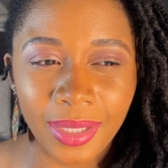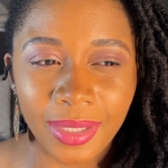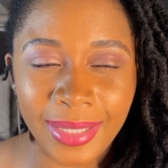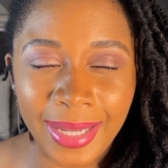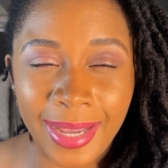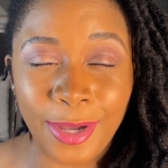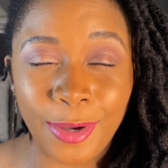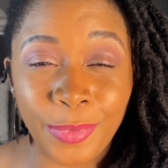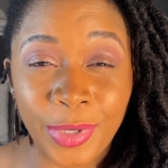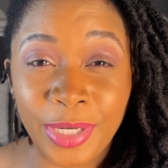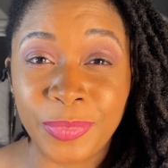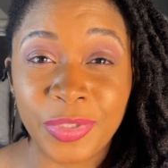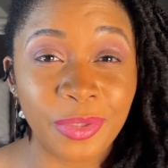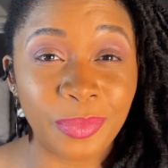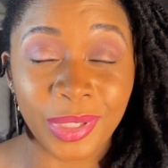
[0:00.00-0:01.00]
Now, when
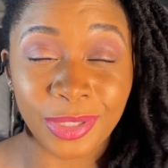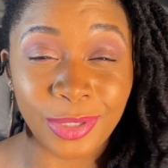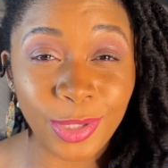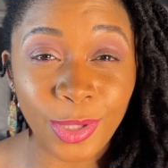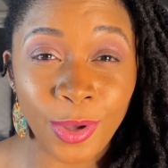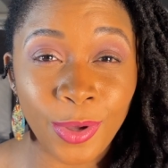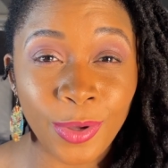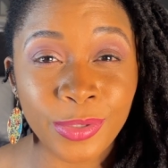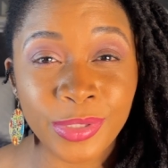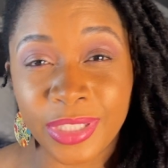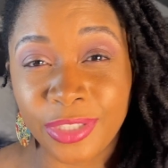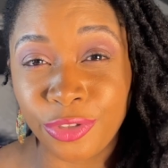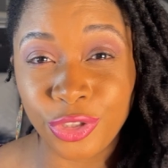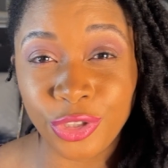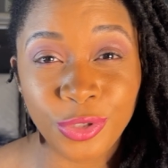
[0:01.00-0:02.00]
I'm shipping clothes
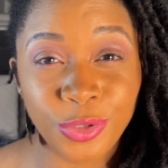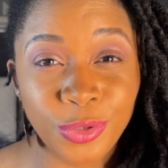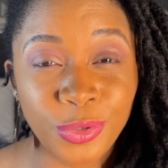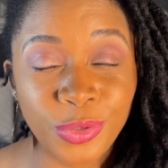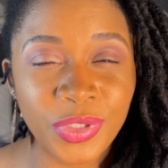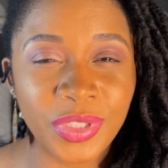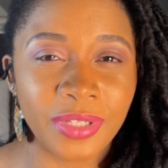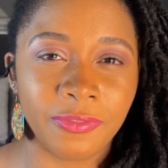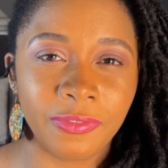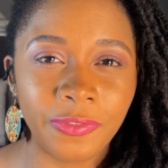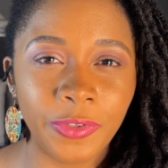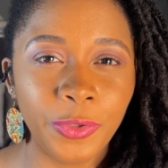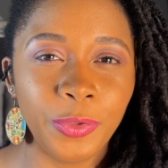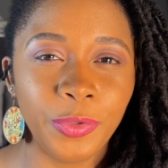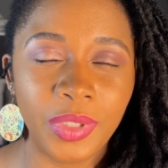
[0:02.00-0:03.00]
and shoes and
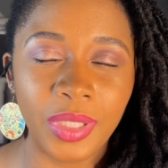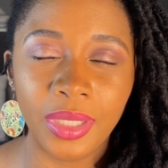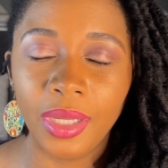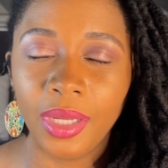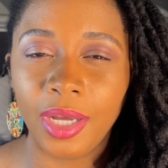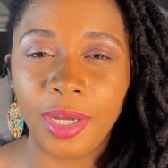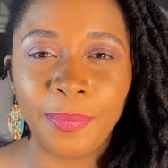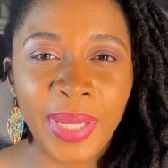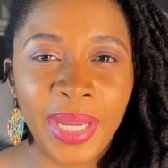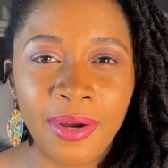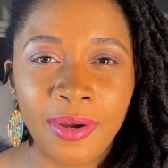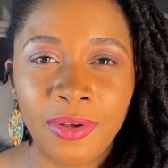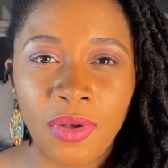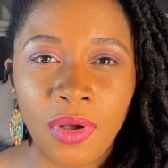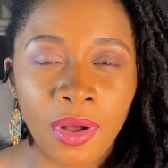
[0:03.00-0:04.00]
food, a
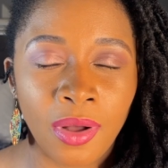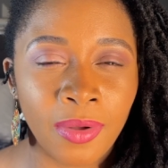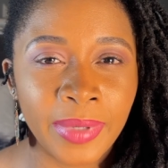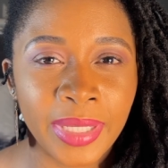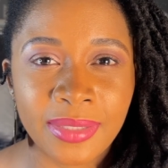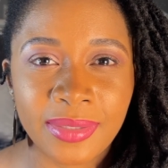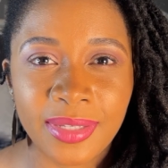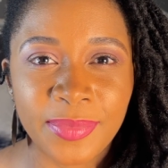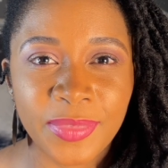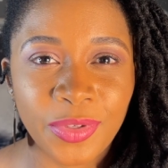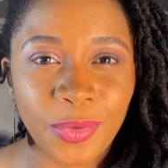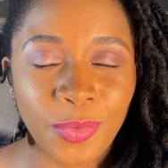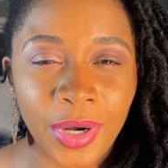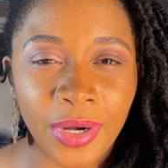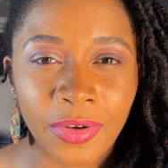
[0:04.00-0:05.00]
barrel always seems to
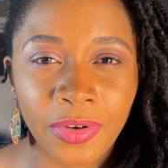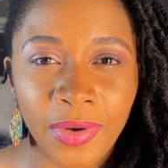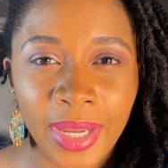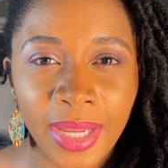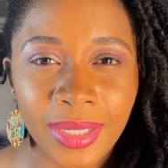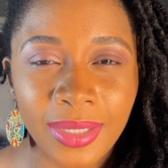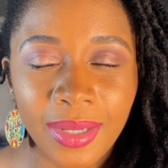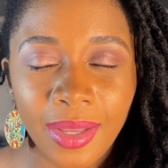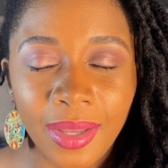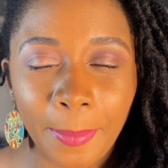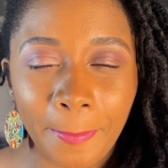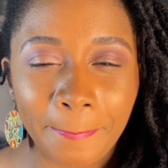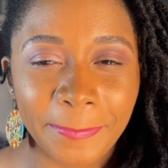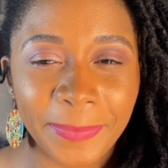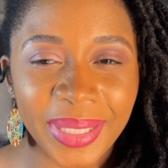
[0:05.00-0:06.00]
work great,
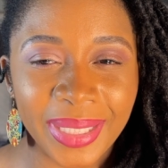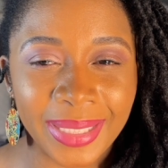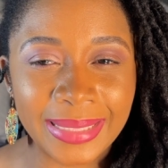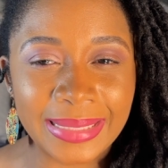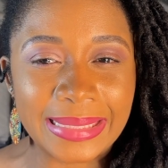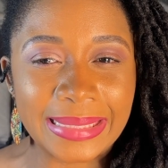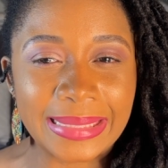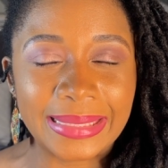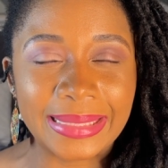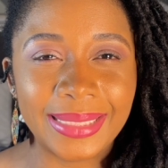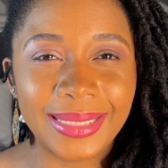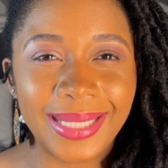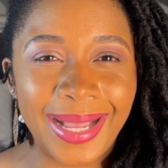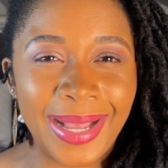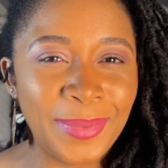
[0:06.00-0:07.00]
but
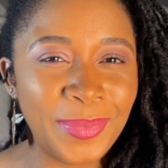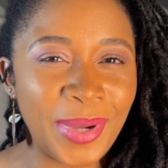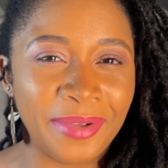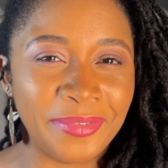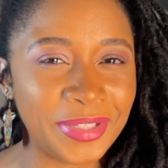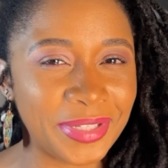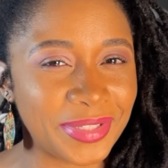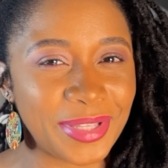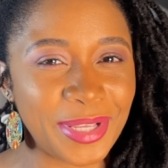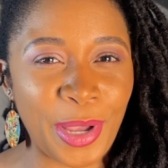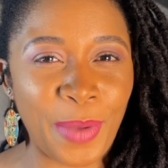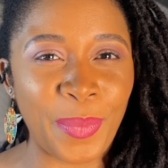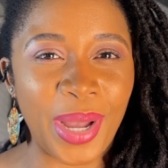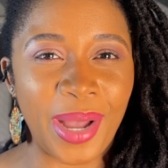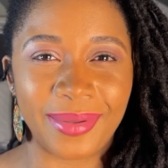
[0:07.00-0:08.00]
I'm obviously
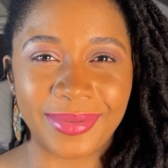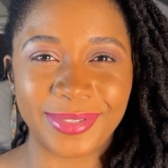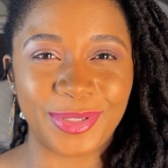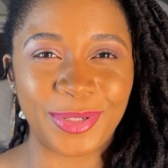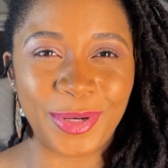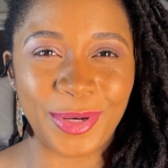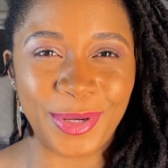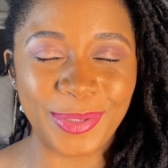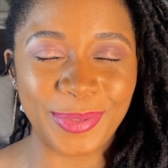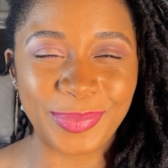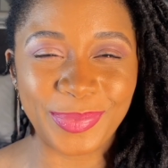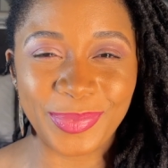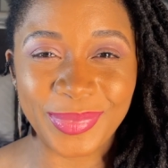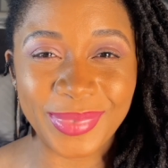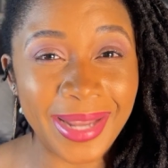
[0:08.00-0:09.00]
a box girl.
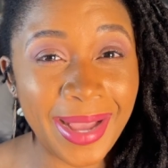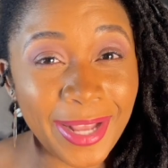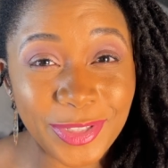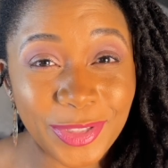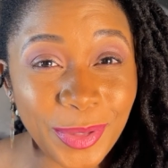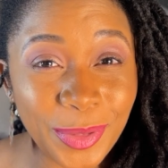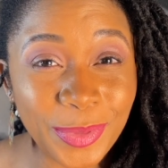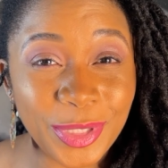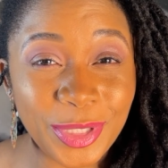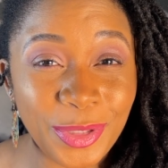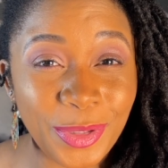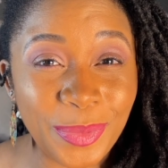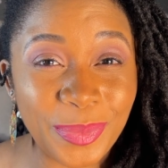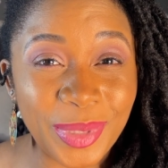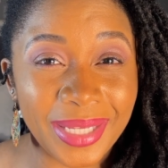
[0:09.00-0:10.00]
Not sure what
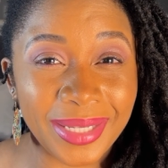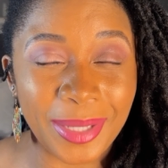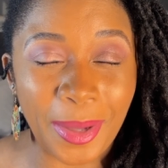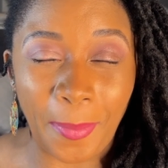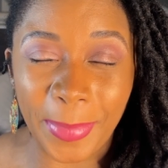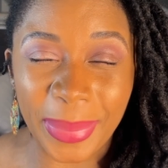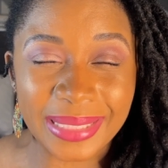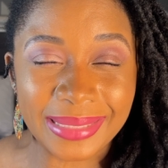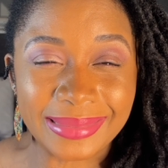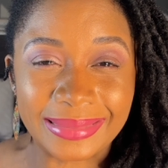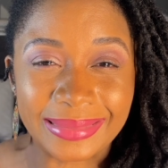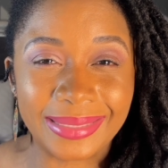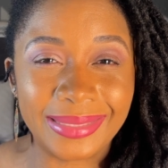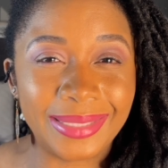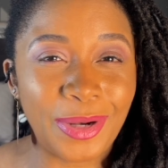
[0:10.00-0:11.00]
you'll be, but
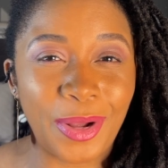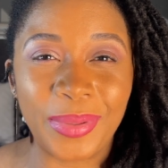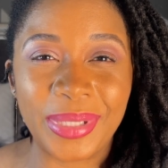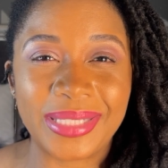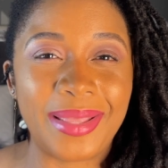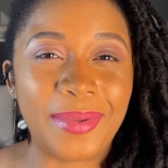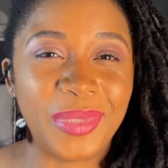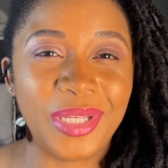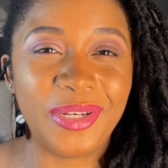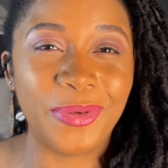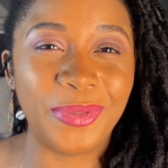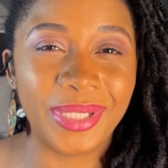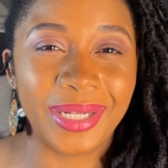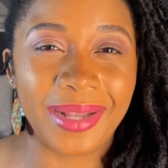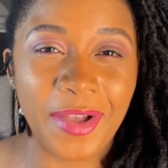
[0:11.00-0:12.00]
you can always let me know
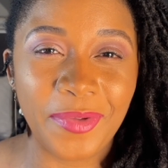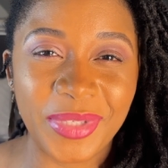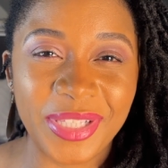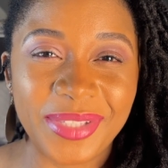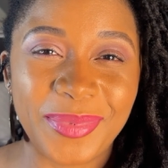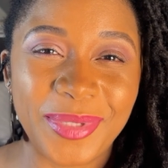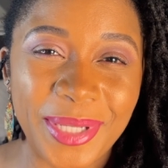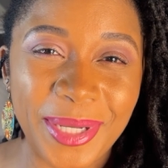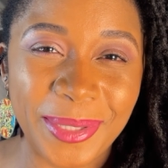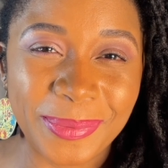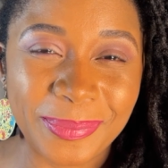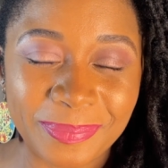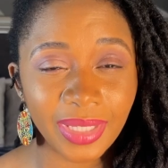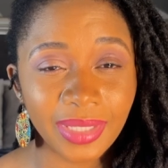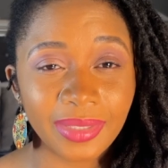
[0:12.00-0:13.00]
in the comments below.
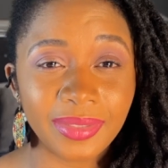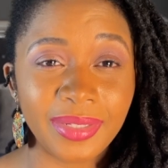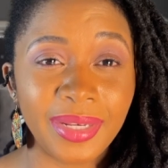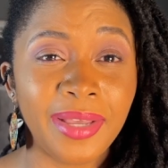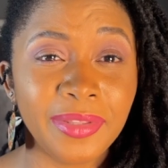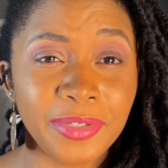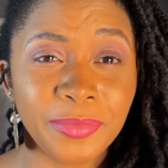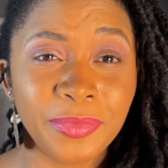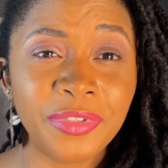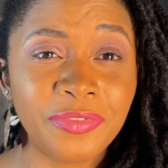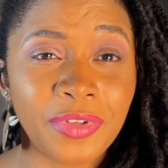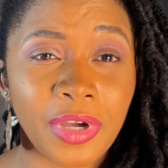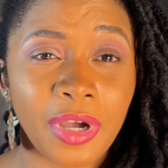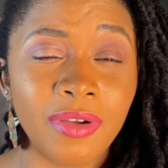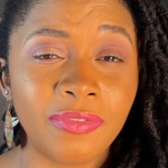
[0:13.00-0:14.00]
Now that
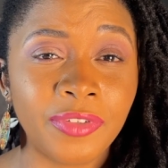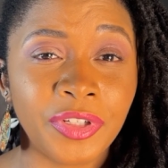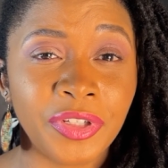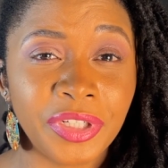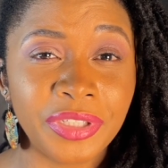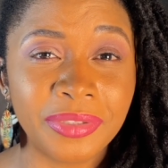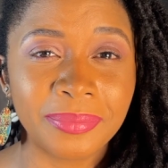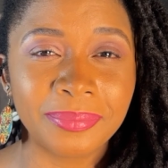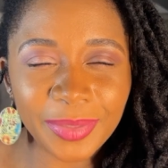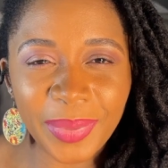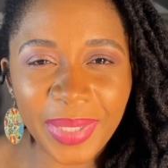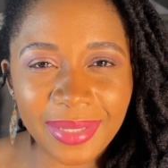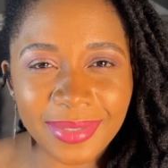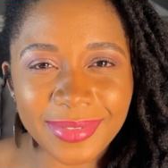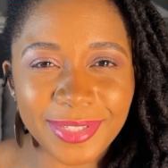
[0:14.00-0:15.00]
we've covered
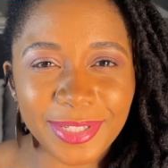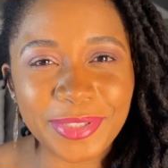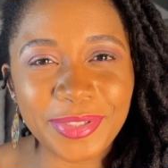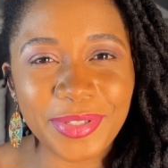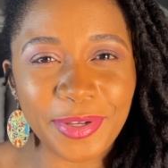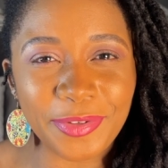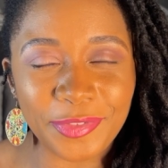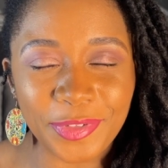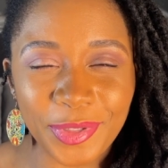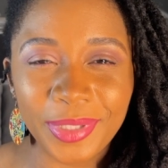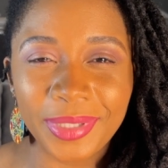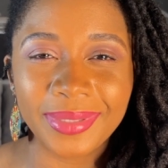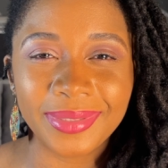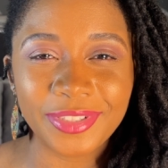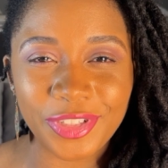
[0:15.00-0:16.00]
basics of
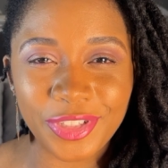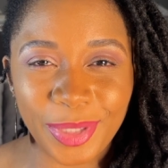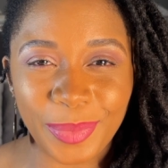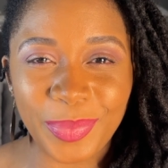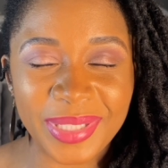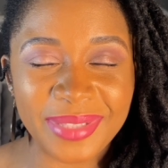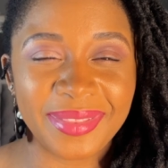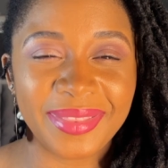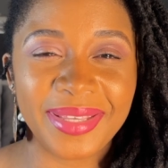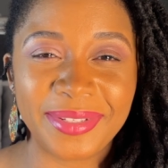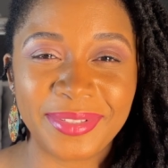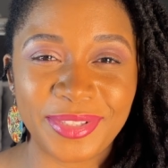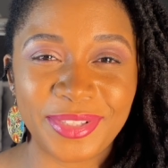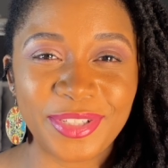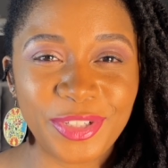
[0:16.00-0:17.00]
shipping
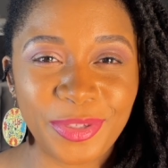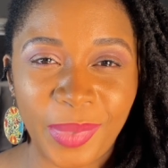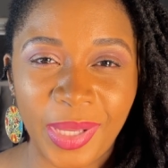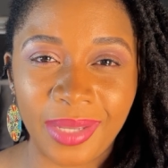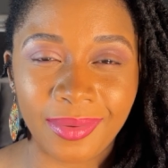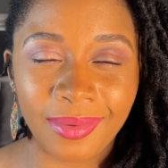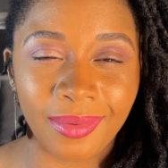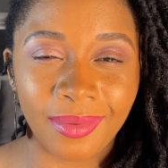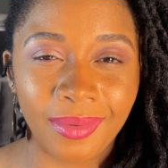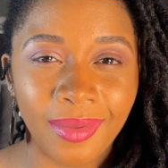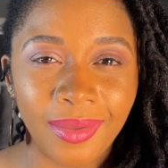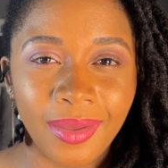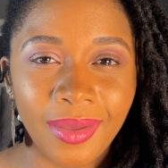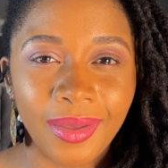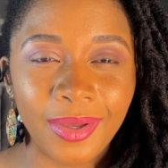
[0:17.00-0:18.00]
things to Jamaica,
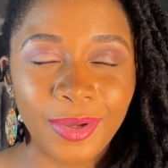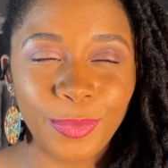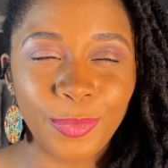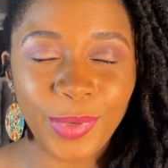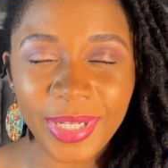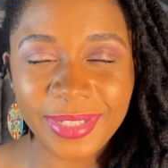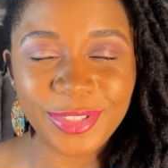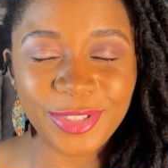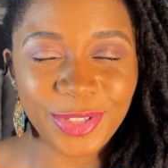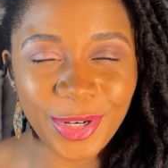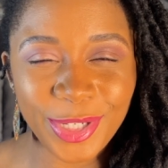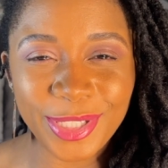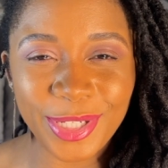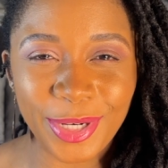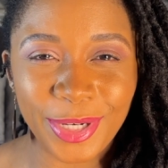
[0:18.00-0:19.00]
when it's
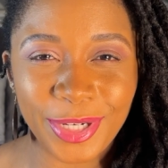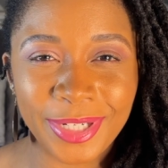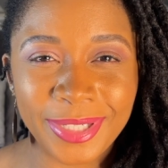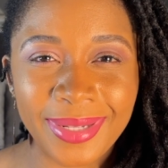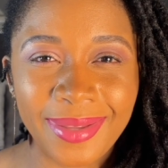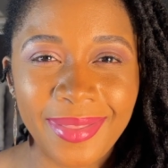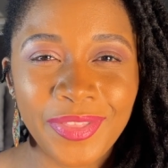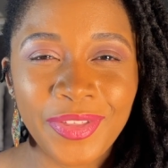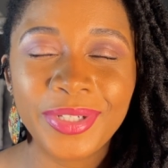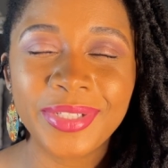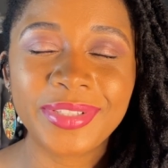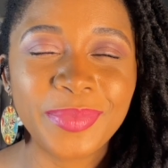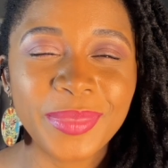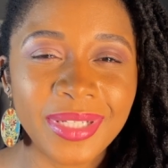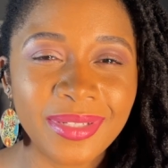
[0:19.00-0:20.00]
your turn, there are
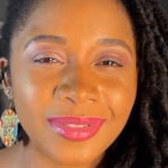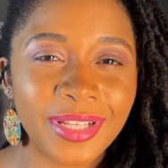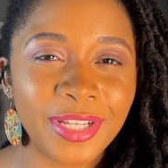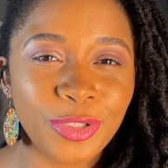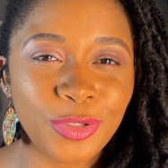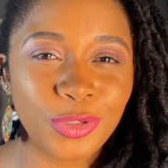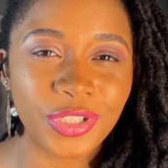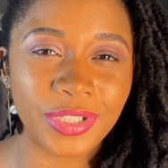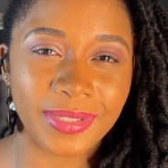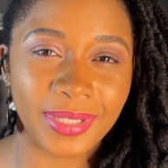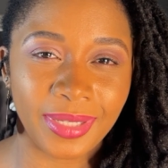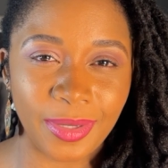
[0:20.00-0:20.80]
some things that you should think